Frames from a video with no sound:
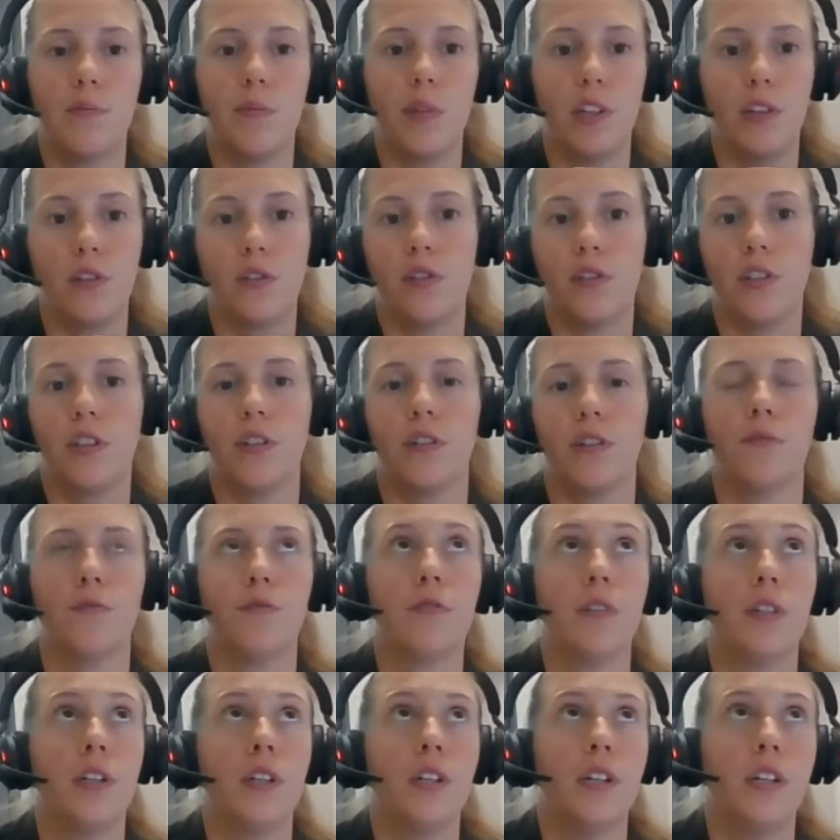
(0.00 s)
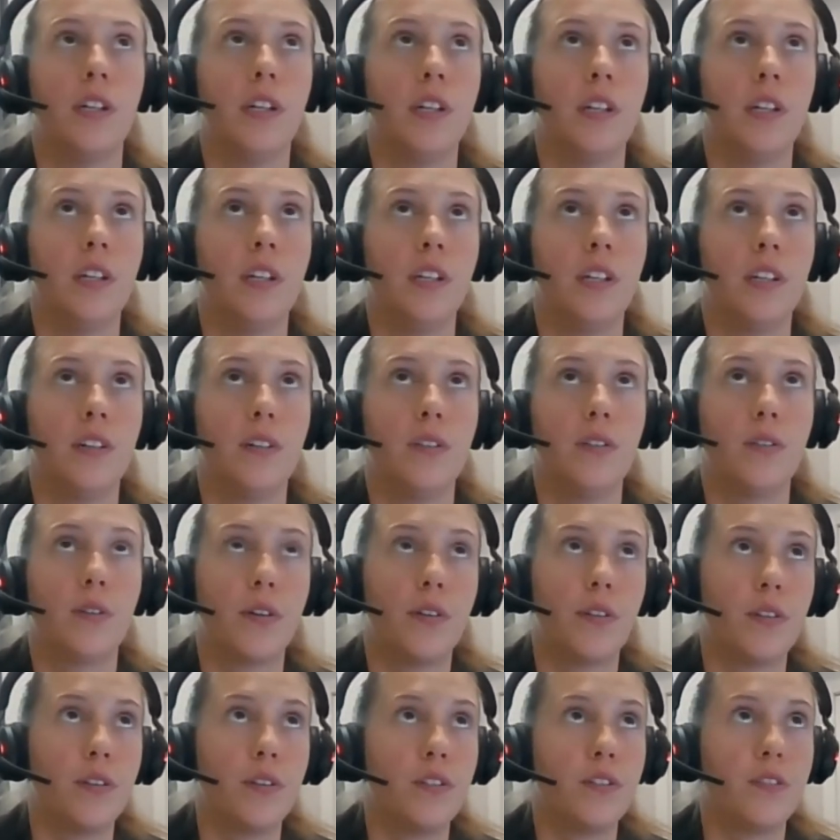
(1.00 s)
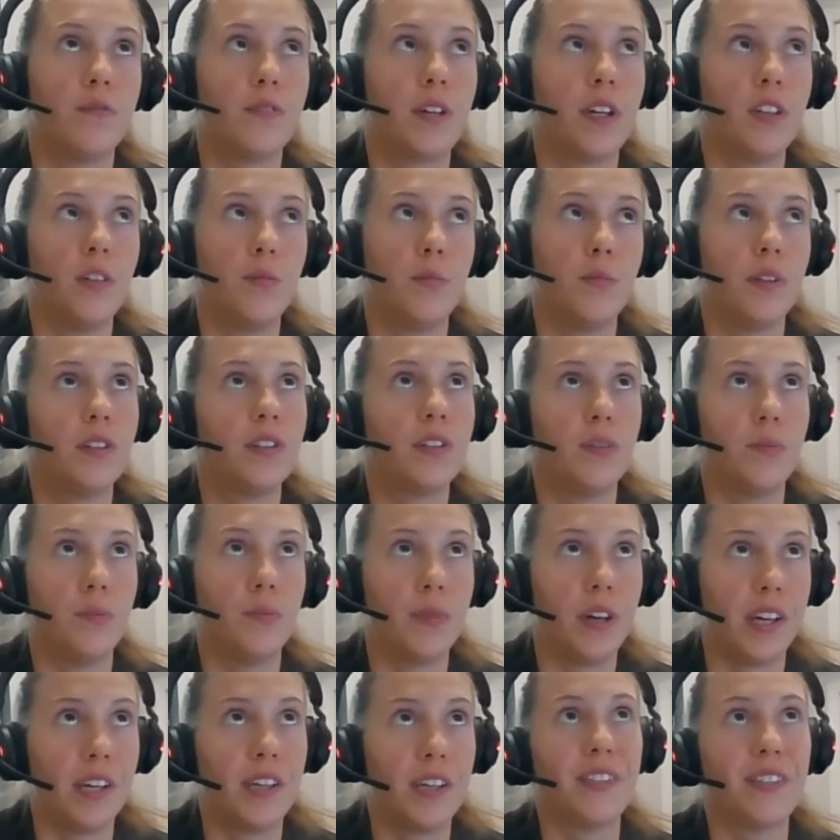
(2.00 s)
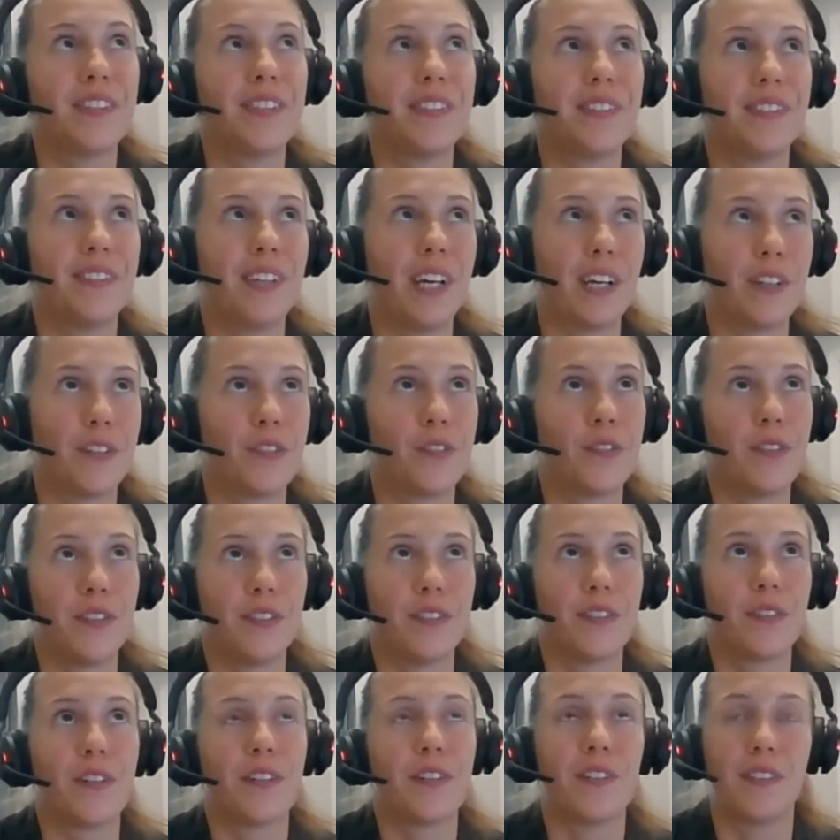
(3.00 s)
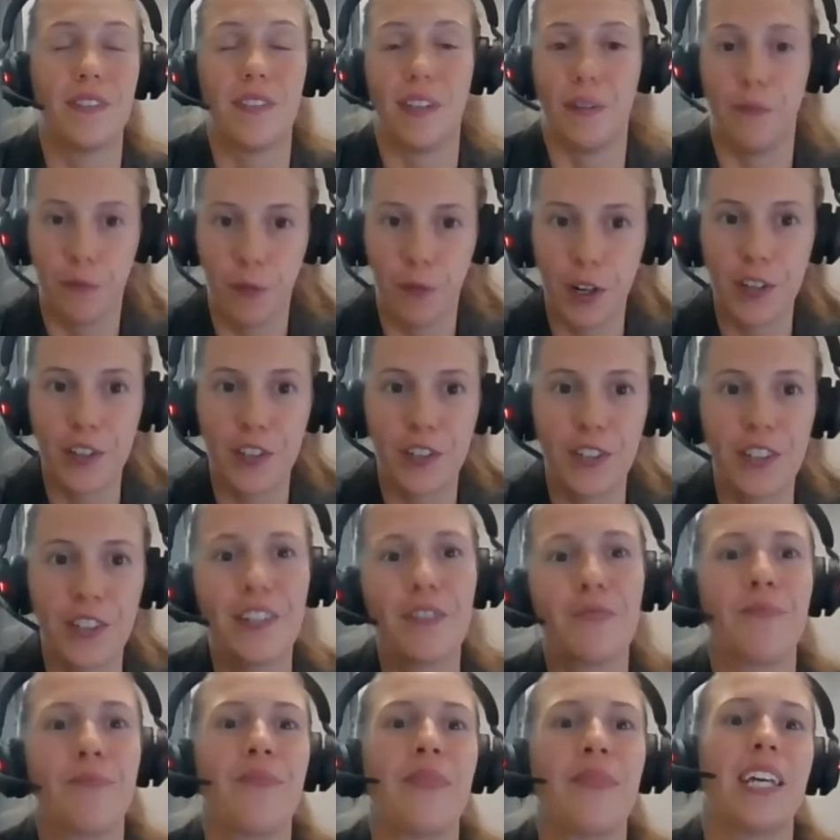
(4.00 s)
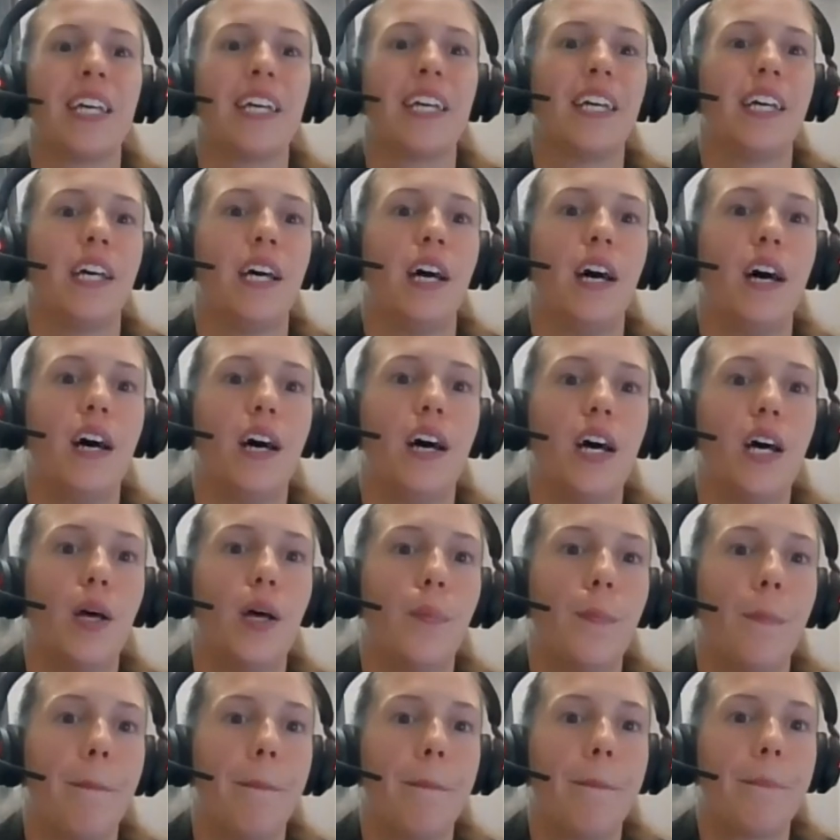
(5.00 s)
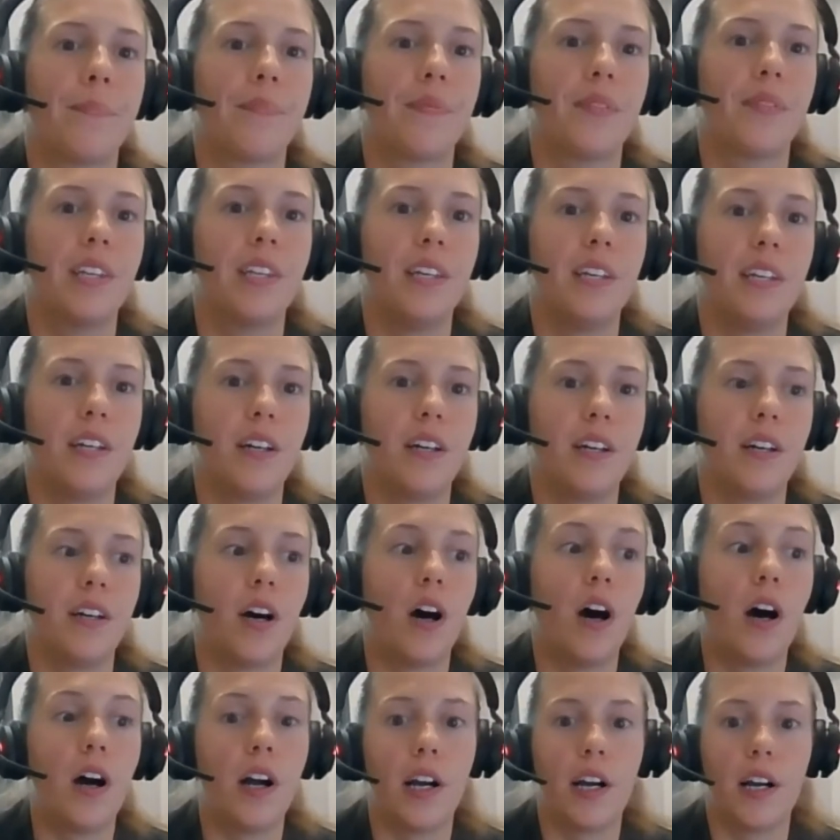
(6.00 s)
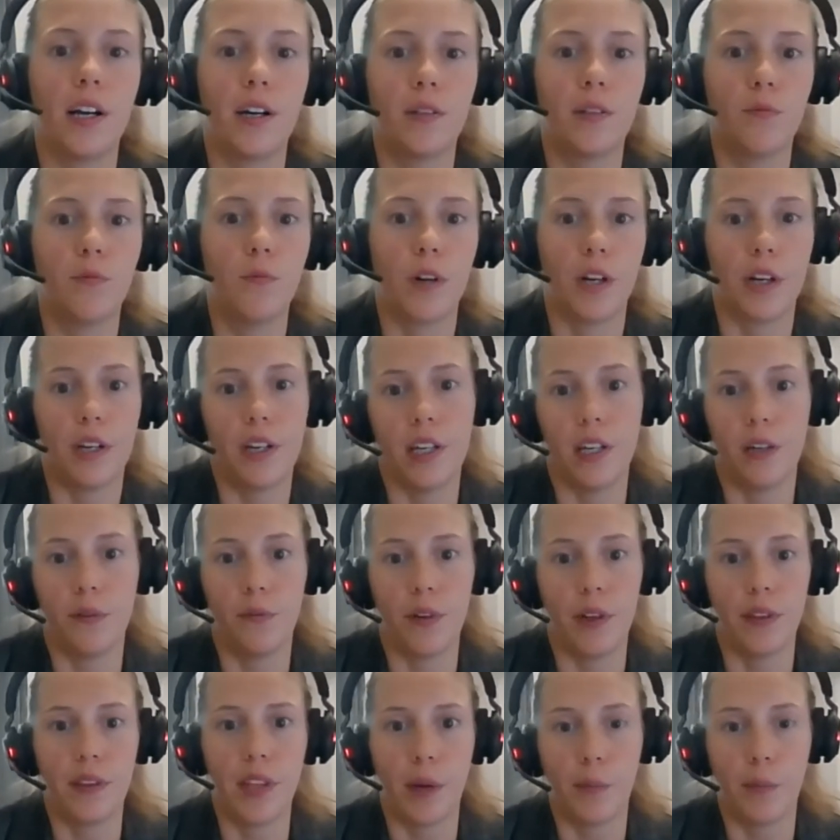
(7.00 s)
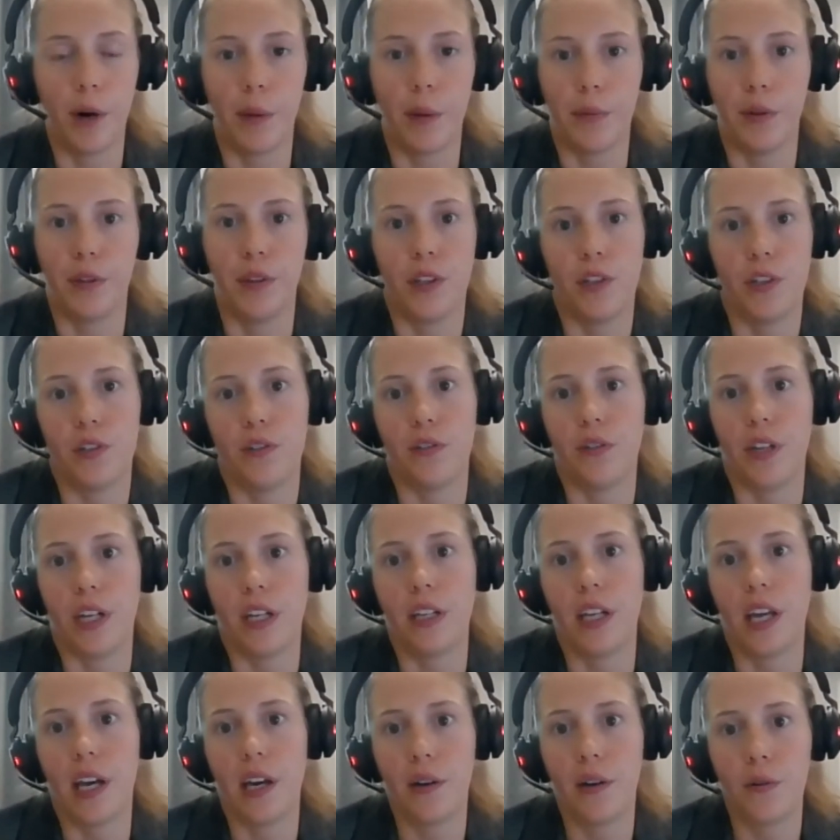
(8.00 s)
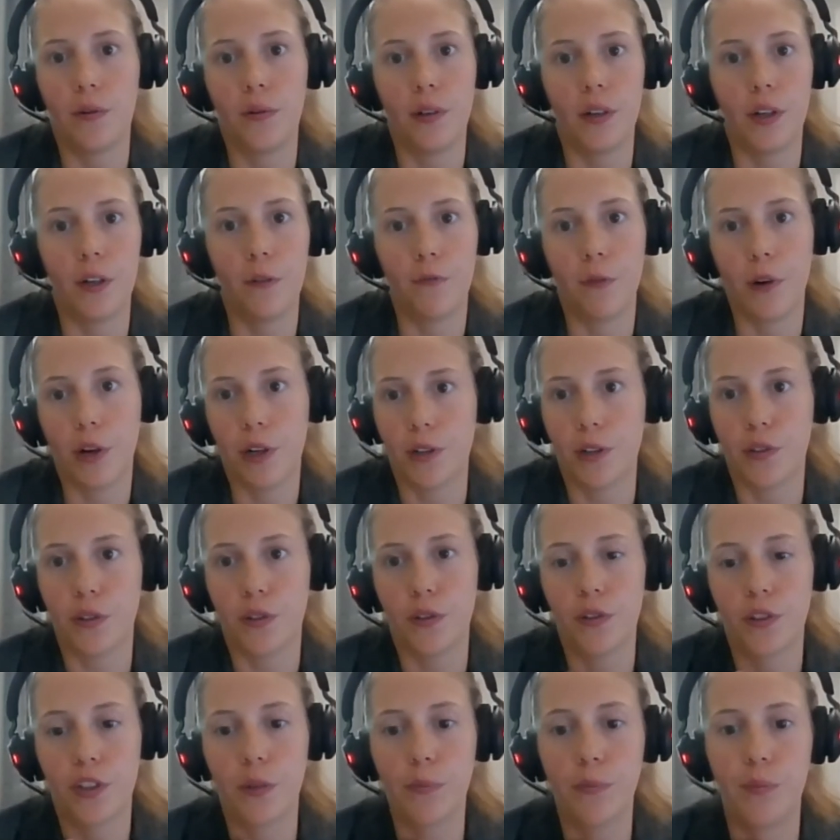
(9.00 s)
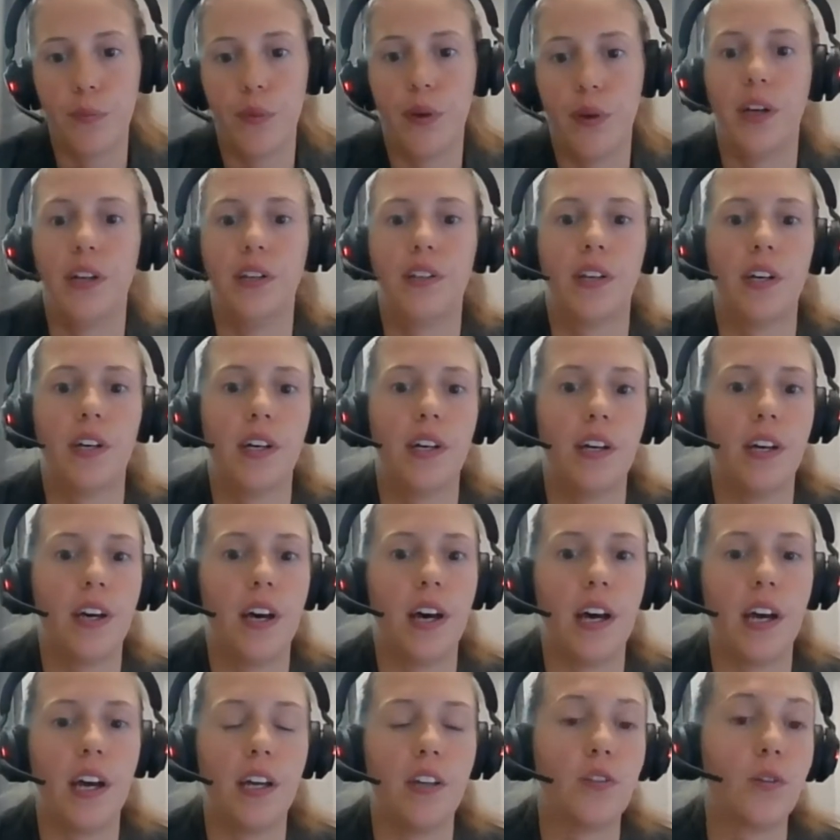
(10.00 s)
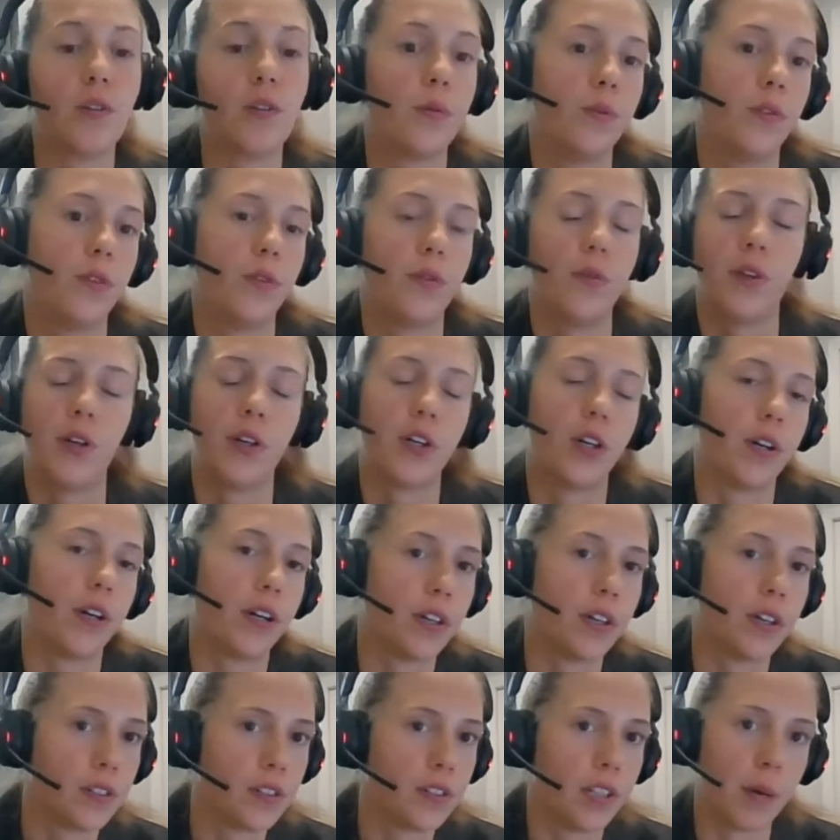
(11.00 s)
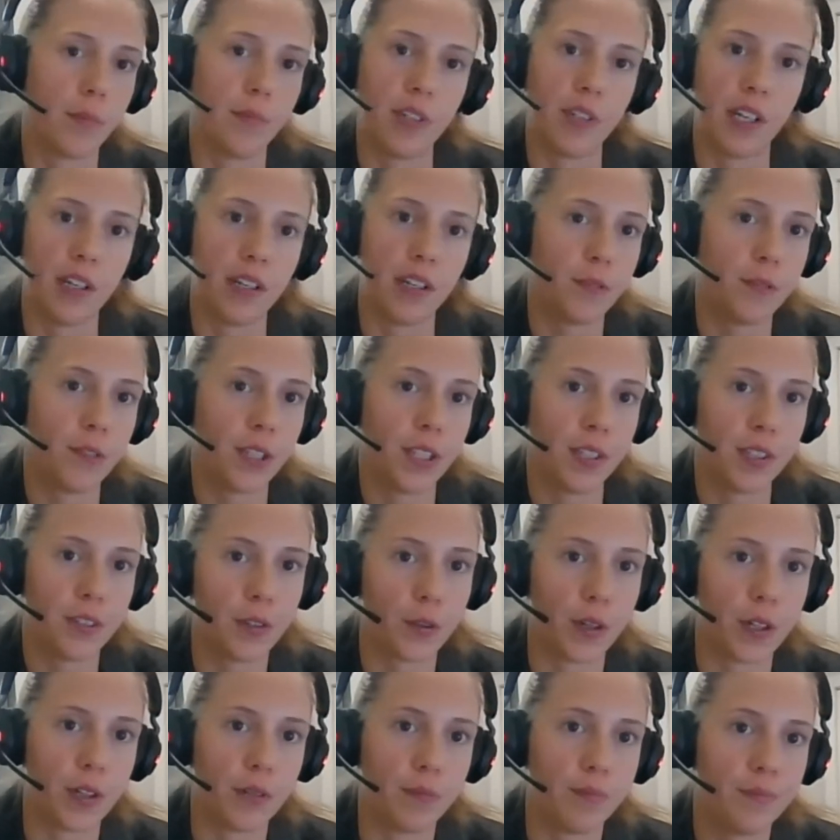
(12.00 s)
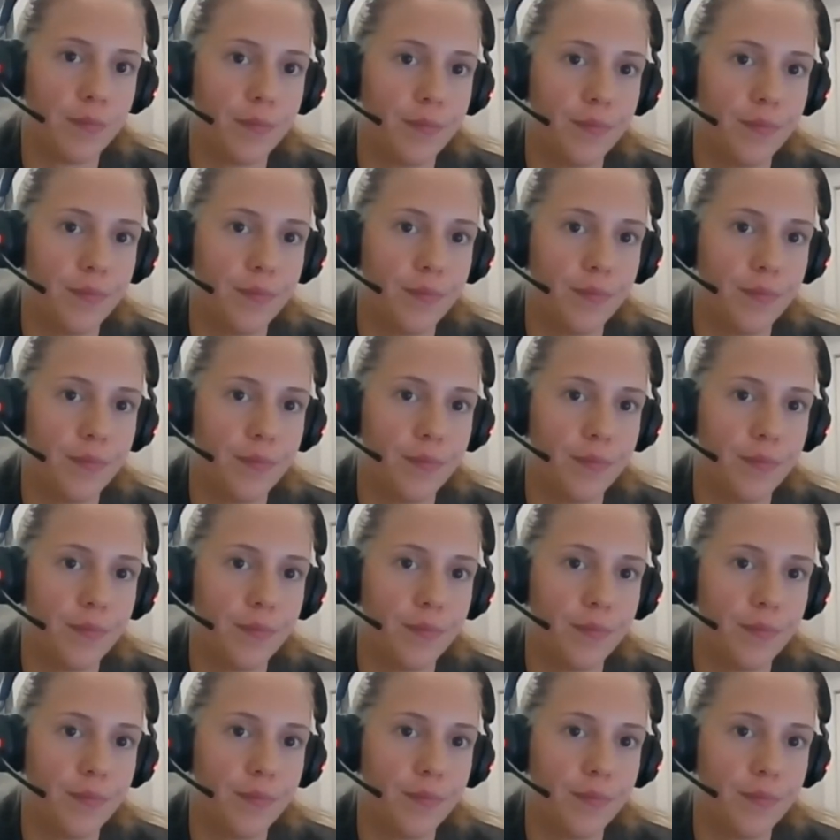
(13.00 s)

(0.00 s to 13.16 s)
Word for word: Ministry of Northern Development and Mines, Natural Resources and Forestry, um, are working with that population right now of water soldier, but I don't know the current update of it or